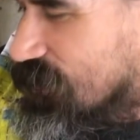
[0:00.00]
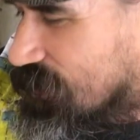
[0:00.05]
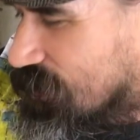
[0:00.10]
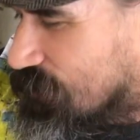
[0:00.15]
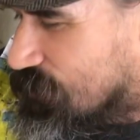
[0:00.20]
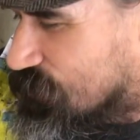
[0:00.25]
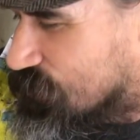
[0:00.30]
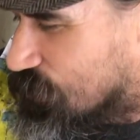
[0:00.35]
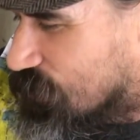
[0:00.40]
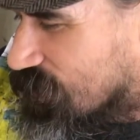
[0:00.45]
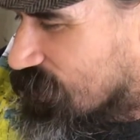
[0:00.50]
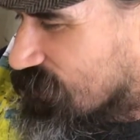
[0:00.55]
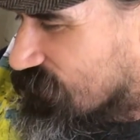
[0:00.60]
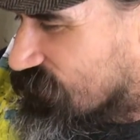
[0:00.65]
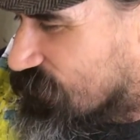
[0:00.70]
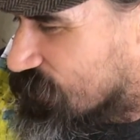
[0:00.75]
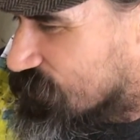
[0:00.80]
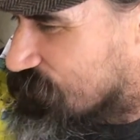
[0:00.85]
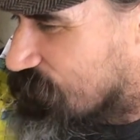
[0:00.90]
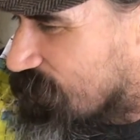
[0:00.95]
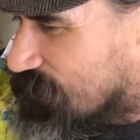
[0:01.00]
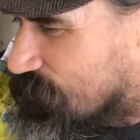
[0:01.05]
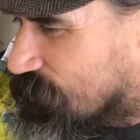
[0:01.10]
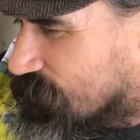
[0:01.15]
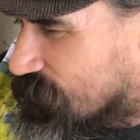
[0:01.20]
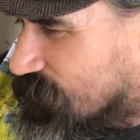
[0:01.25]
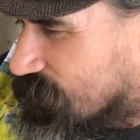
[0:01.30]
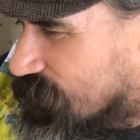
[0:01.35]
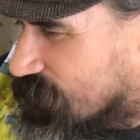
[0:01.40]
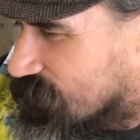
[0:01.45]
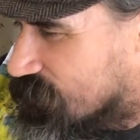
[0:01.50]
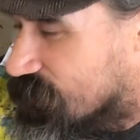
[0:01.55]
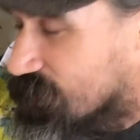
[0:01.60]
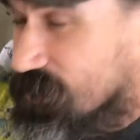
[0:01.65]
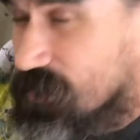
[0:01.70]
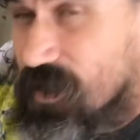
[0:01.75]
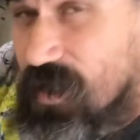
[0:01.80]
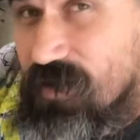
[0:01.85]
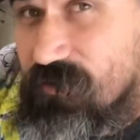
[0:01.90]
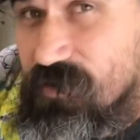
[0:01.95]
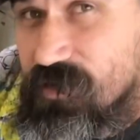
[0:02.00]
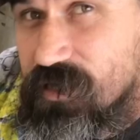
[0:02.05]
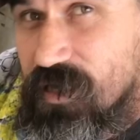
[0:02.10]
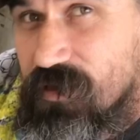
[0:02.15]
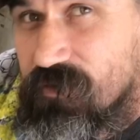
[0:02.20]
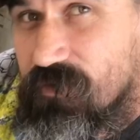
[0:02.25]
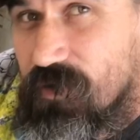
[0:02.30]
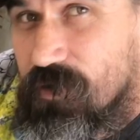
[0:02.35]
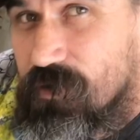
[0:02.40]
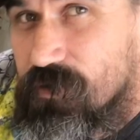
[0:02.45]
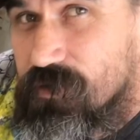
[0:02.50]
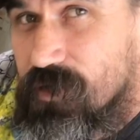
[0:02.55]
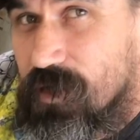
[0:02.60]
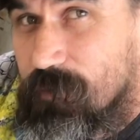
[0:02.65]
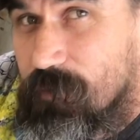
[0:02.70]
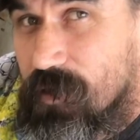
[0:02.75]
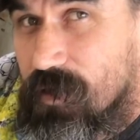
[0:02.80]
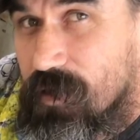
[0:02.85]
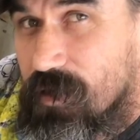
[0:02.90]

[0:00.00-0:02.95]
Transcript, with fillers: he was one of the first people to, to ever take photos of me.